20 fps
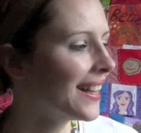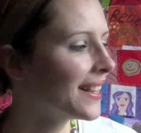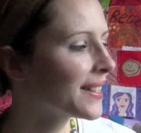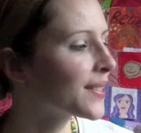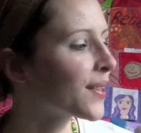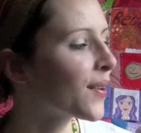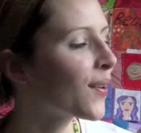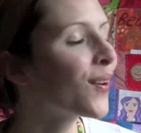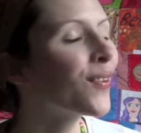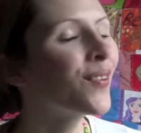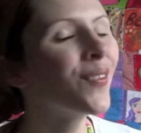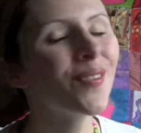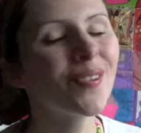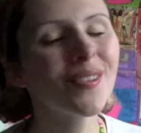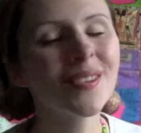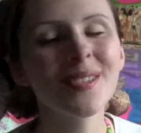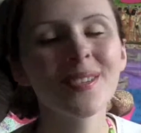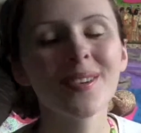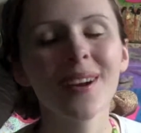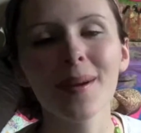So all
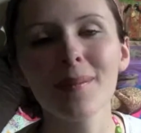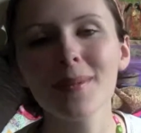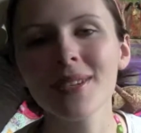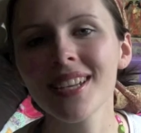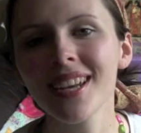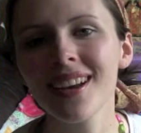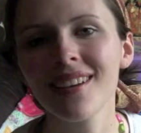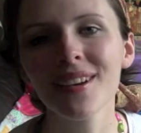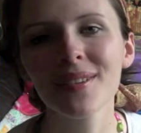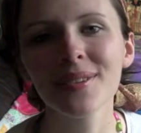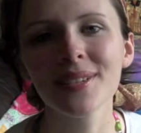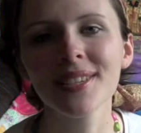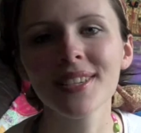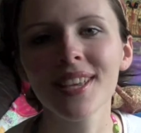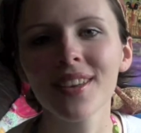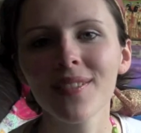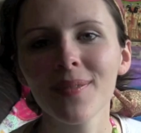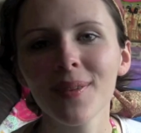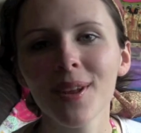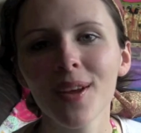the scrap material she's
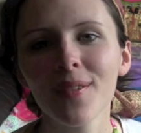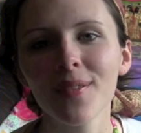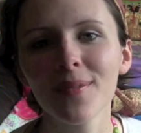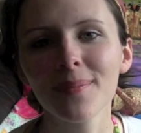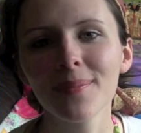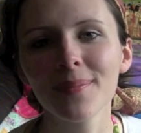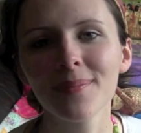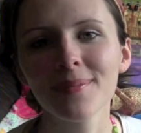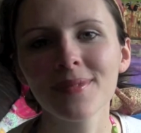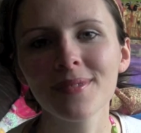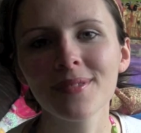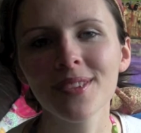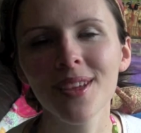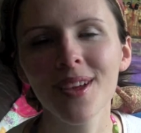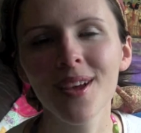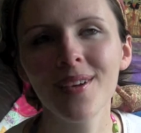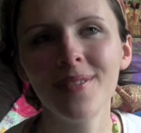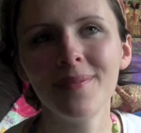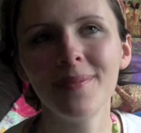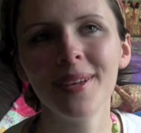given
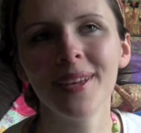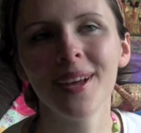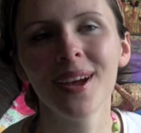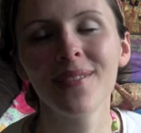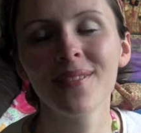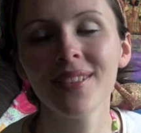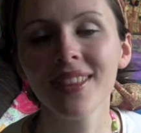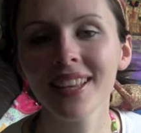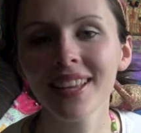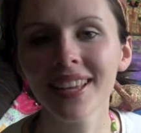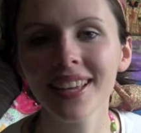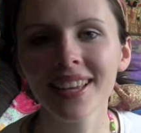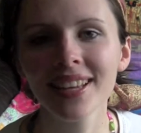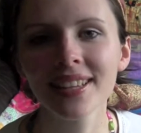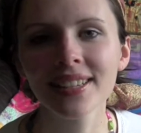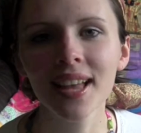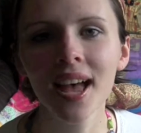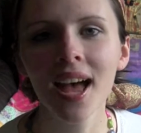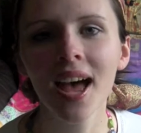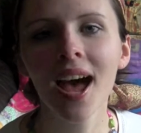me over the years,